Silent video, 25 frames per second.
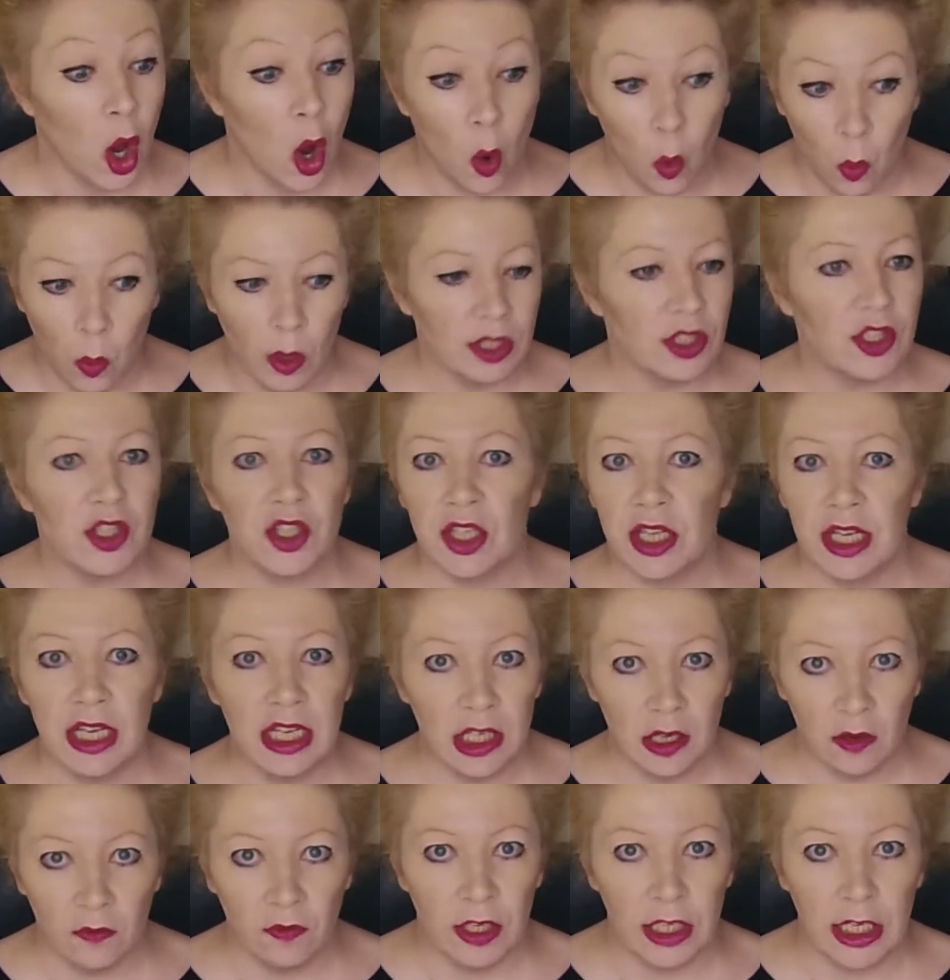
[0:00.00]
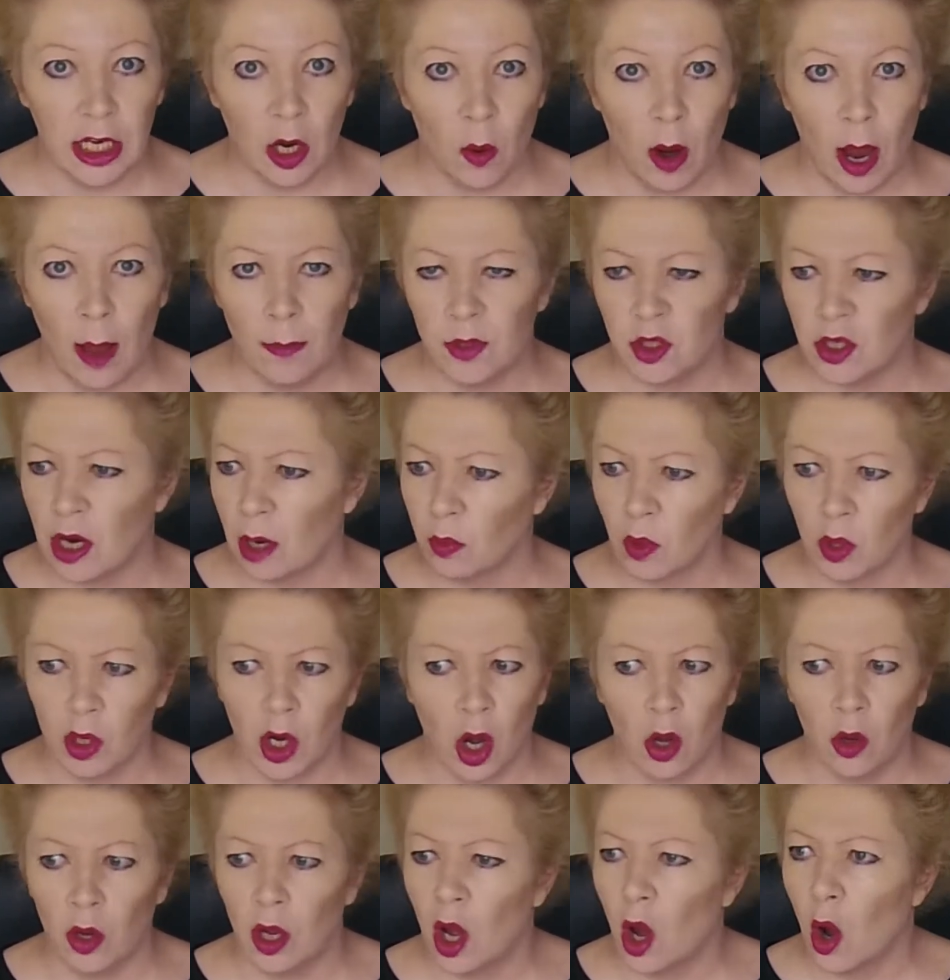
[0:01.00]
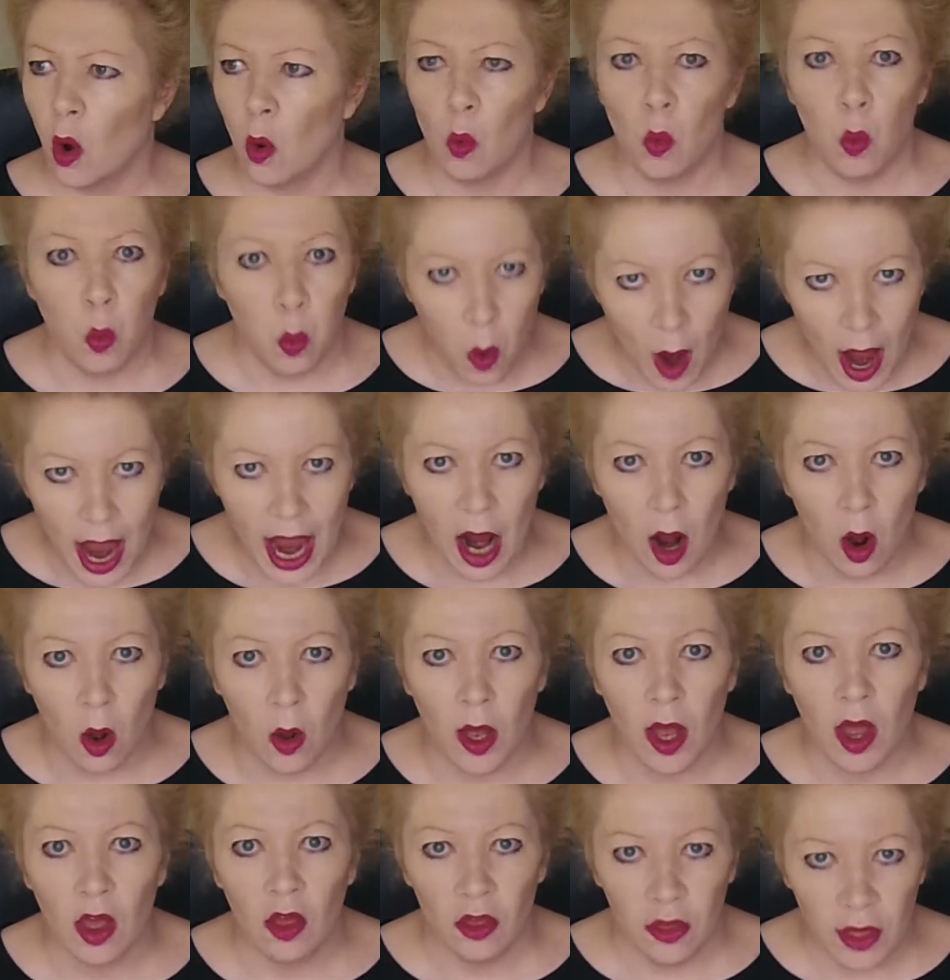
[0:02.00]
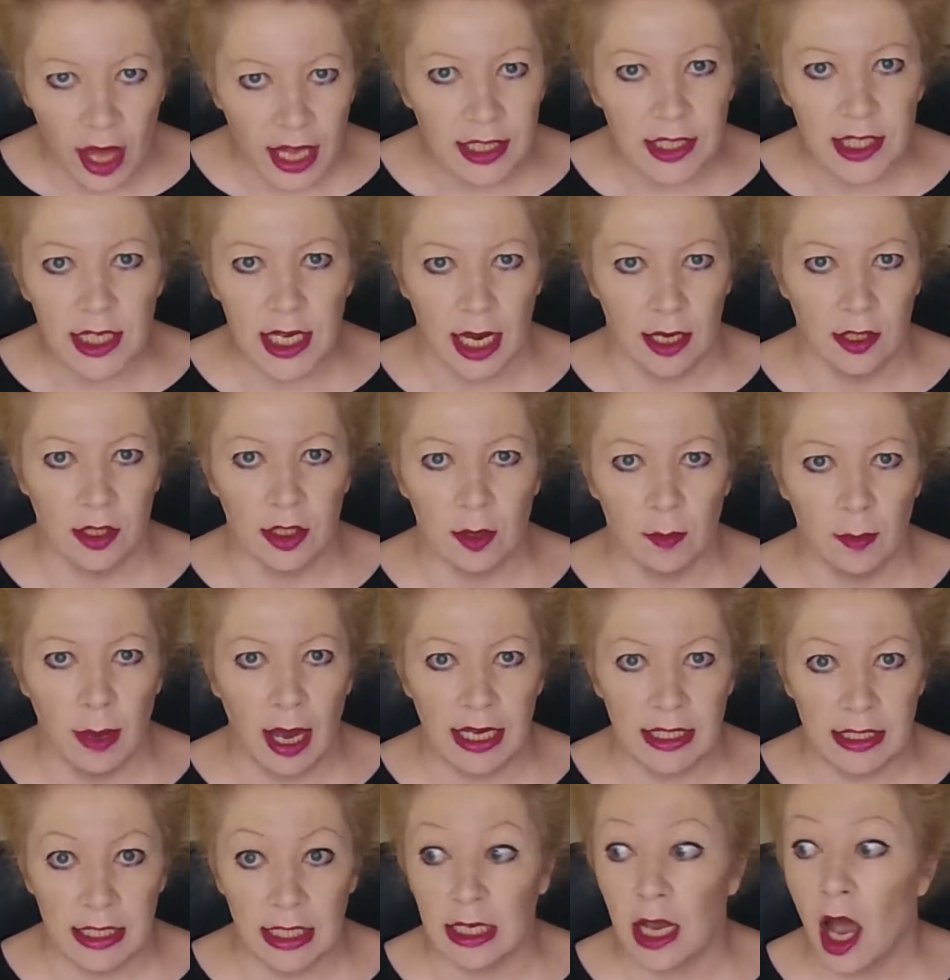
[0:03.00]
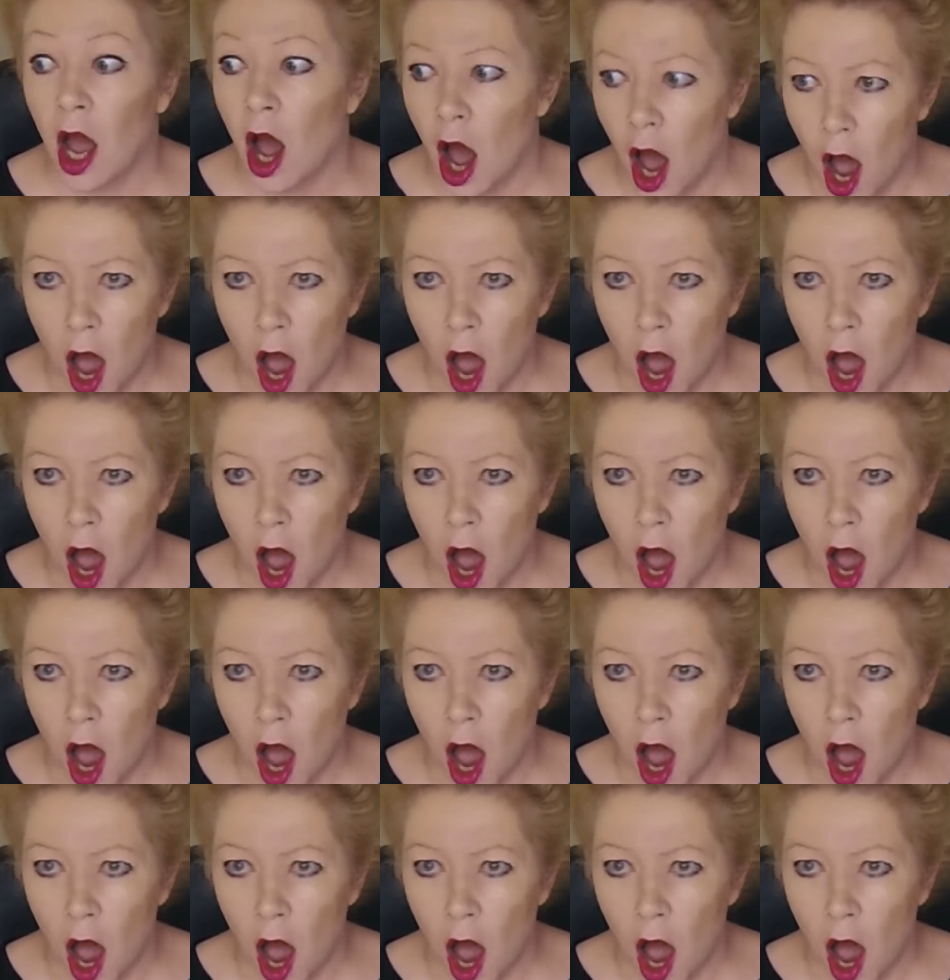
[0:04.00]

once seeing your video abstract, will go, wow, that sounds amazing.